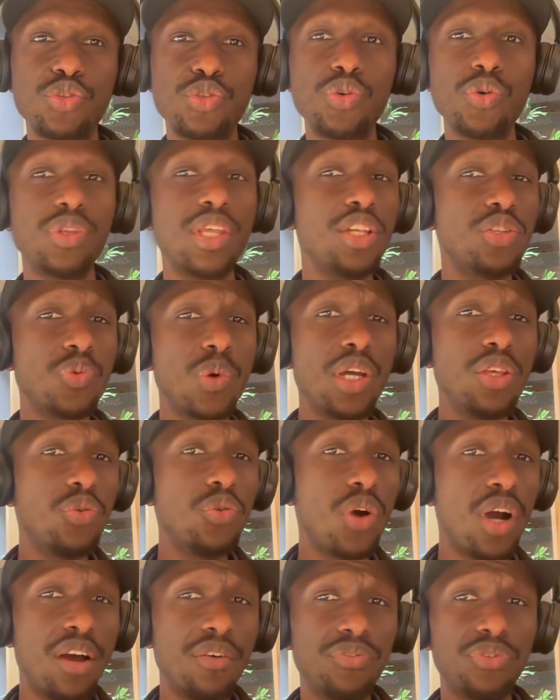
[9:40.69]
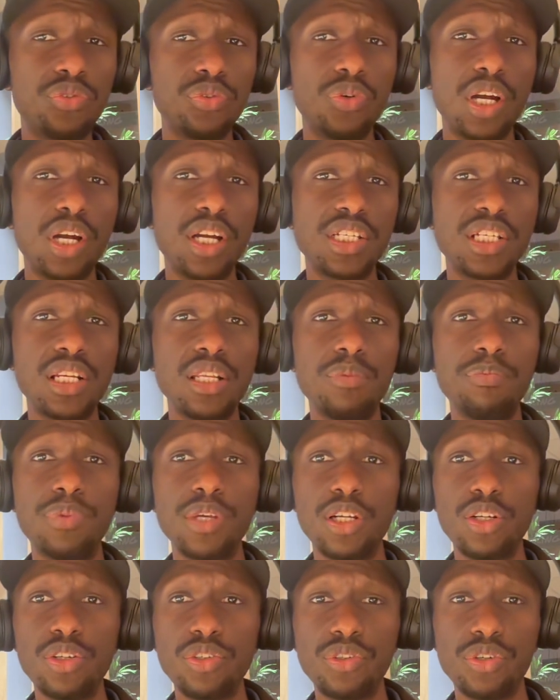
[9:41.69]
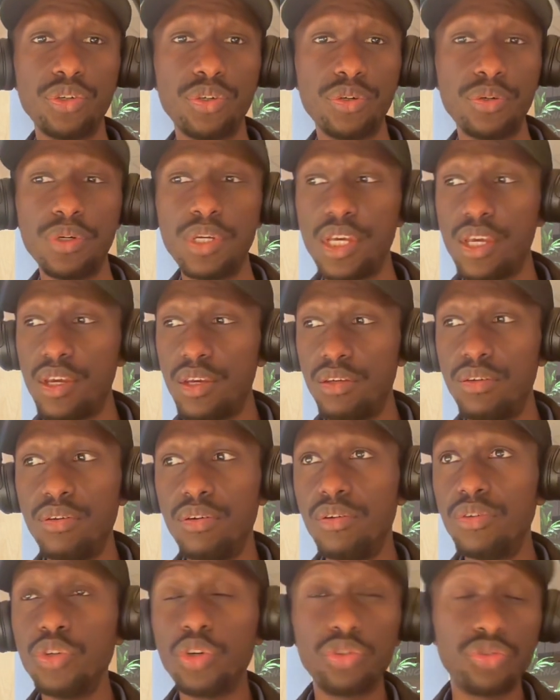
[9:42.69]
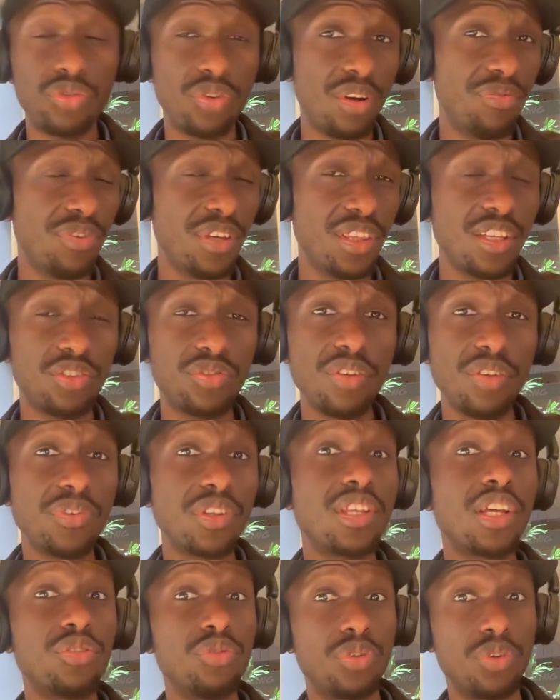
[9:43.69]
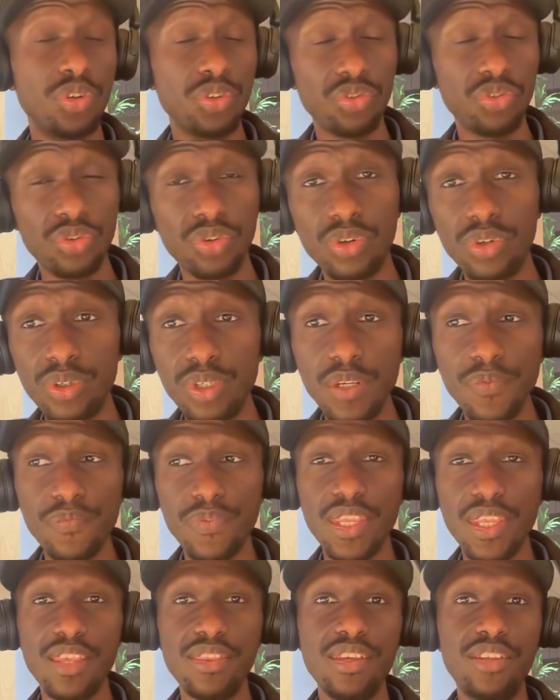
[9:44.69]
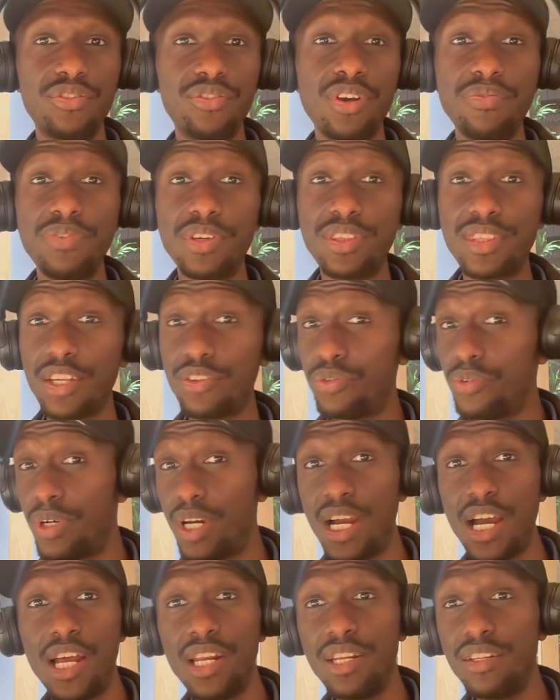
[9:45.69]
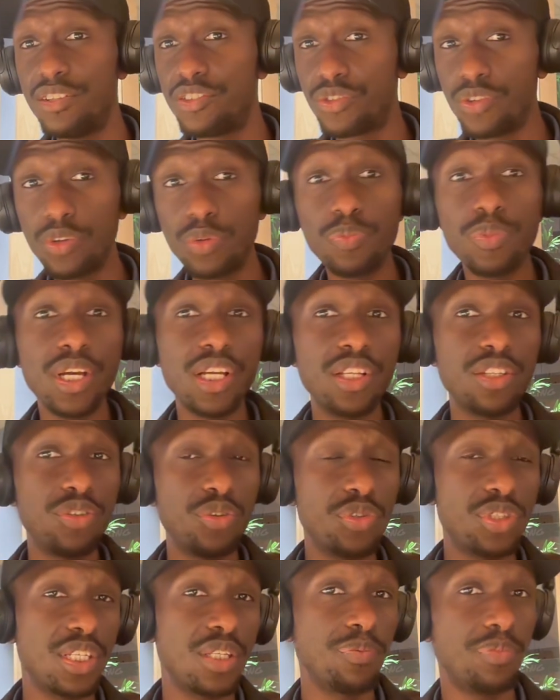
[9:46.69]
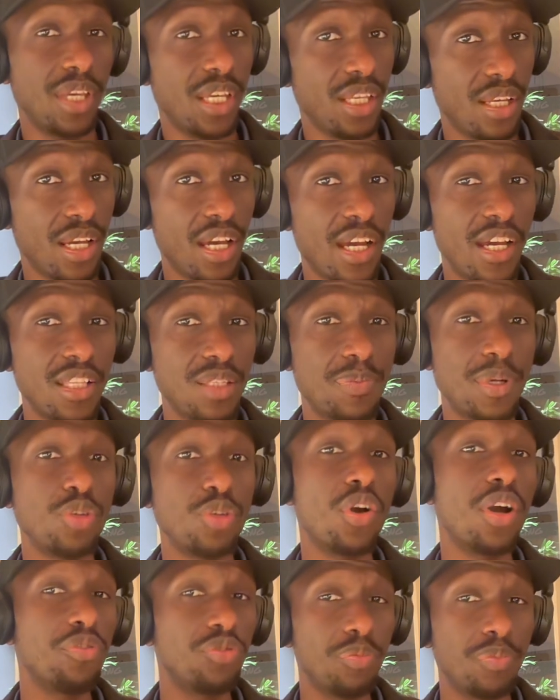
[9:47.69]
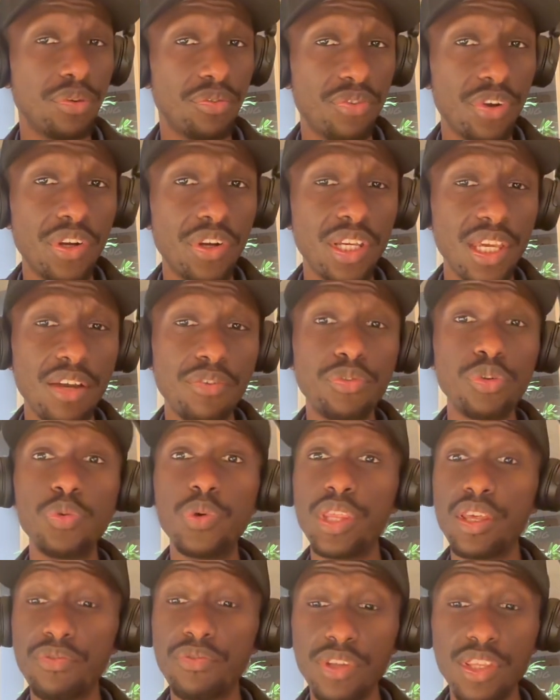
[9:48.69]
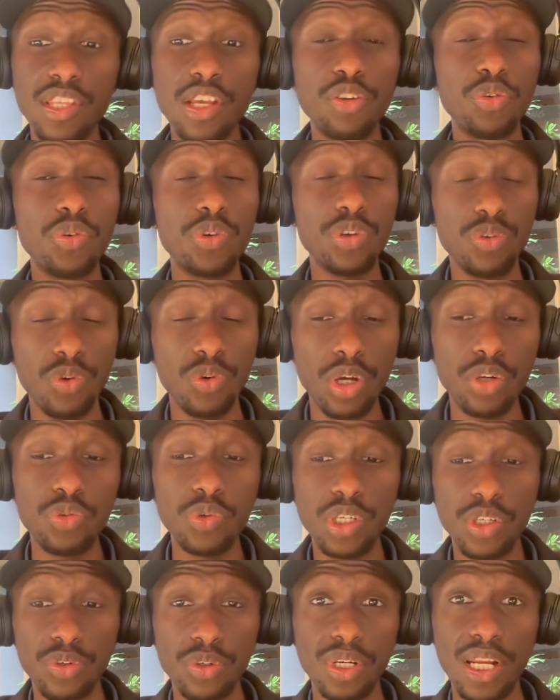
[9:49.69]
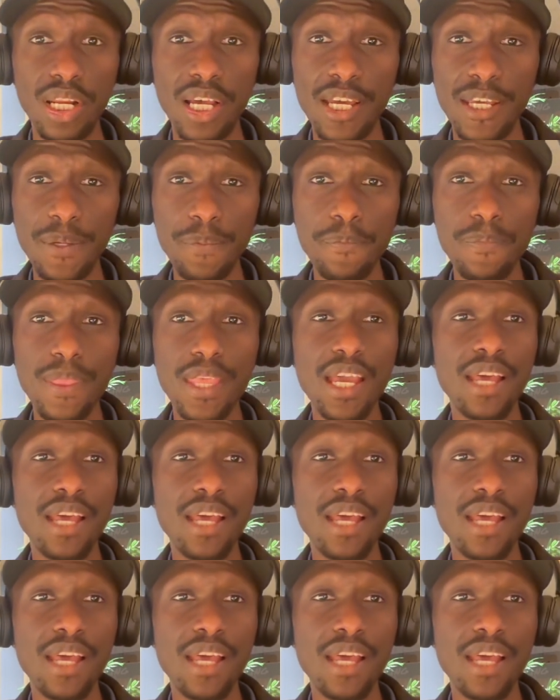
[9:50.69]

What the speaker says: So that's why you have to actually build your, your traffic, the traffic that you control, the traffic that you earn. It's not bad using paid ads, but you have to be very careful with everything that you are doing online.